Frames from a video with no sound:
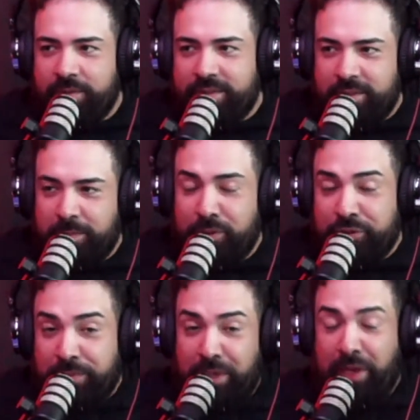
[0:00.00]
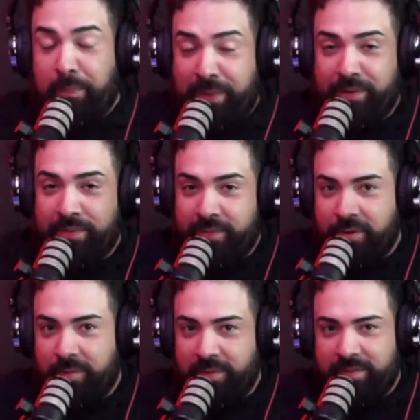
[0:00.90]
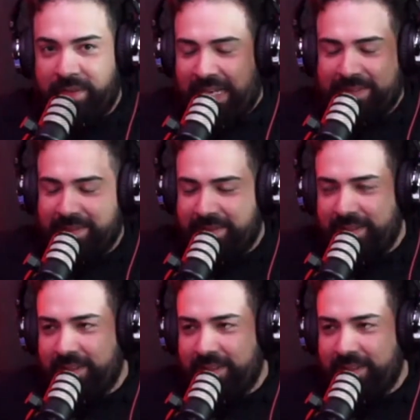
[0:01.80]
is supposed to be a pure form of ecstasy.